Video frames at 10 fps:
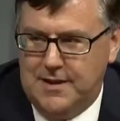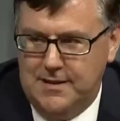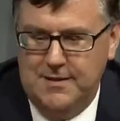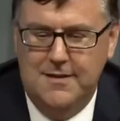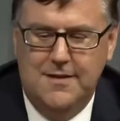
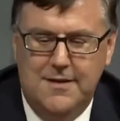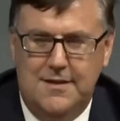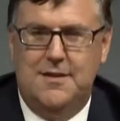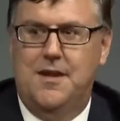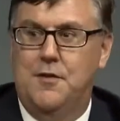and
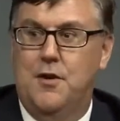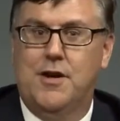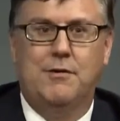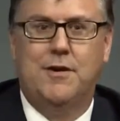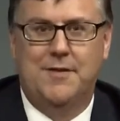the
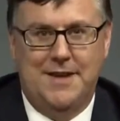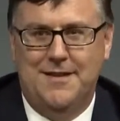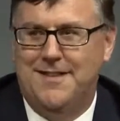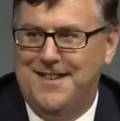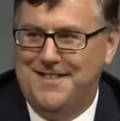inaugural
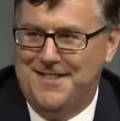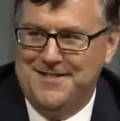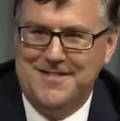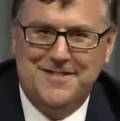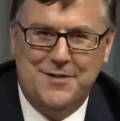event,
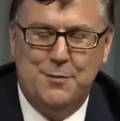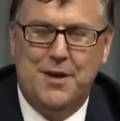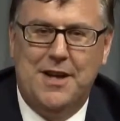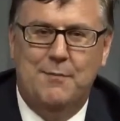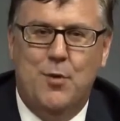so we're
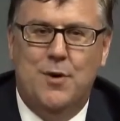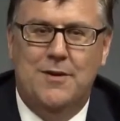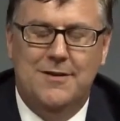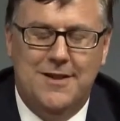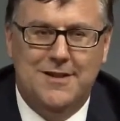going to have
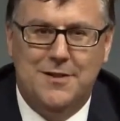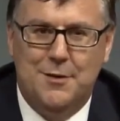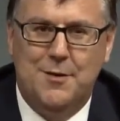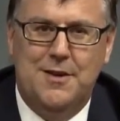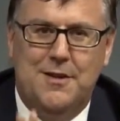more,
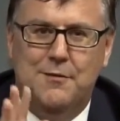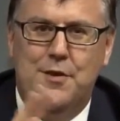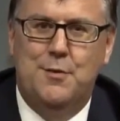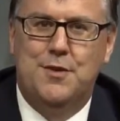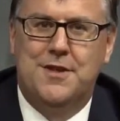so our
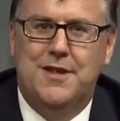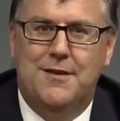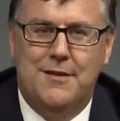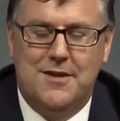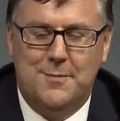viewers
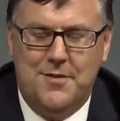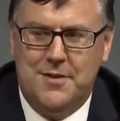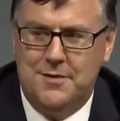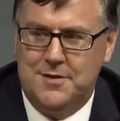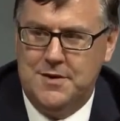can look up
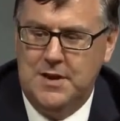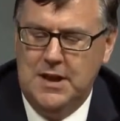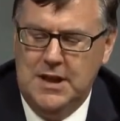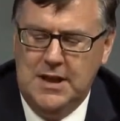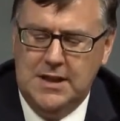those.
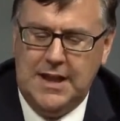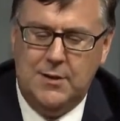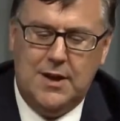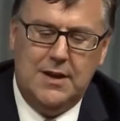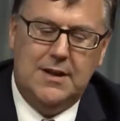
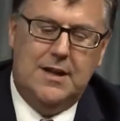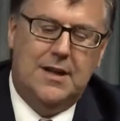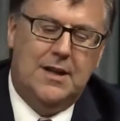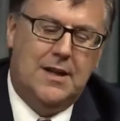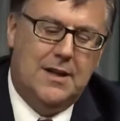Now,
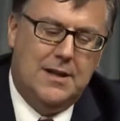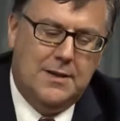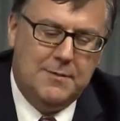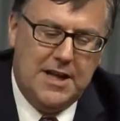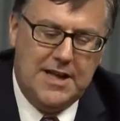
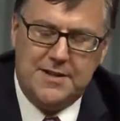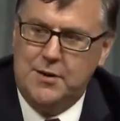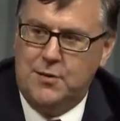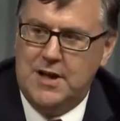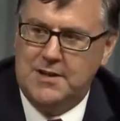I'm going to ask
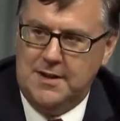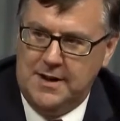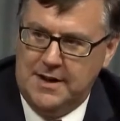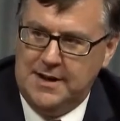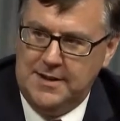you a question.
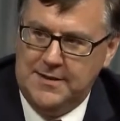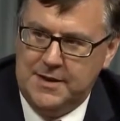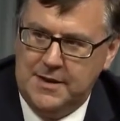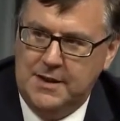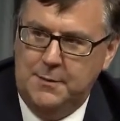It's
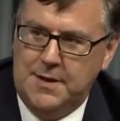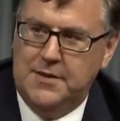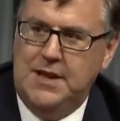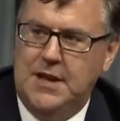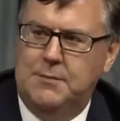a little bit of
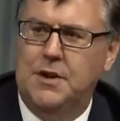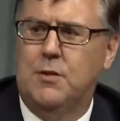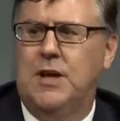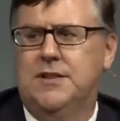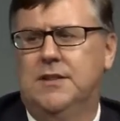a lead up to the
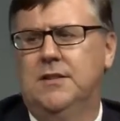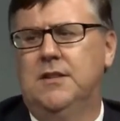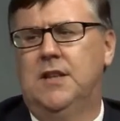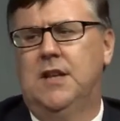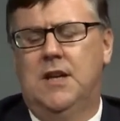question,
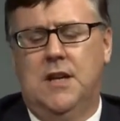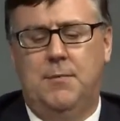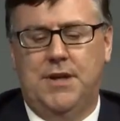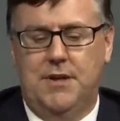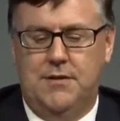okay.
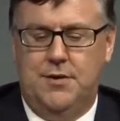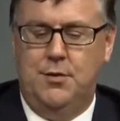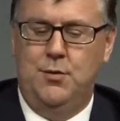But there